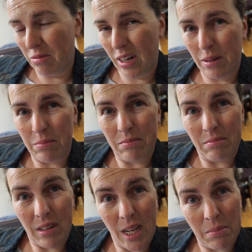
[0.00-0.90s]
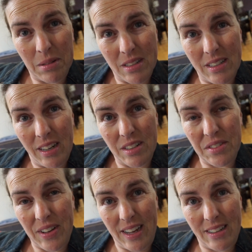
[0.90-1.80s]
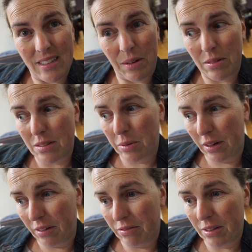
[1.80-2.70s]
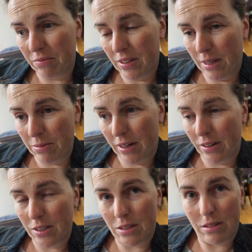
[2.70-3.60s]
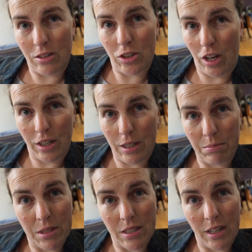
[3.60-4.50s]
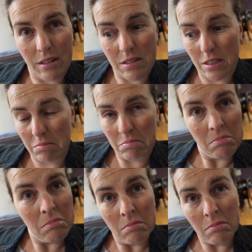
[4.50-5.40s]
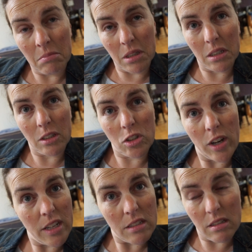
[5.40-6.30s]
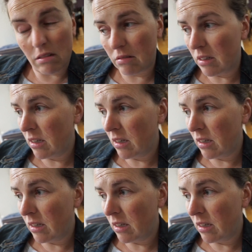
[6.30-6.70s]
run up a couple of stairs fast? I was wearing flip-flops and I just jogged up the stairs in my little dress and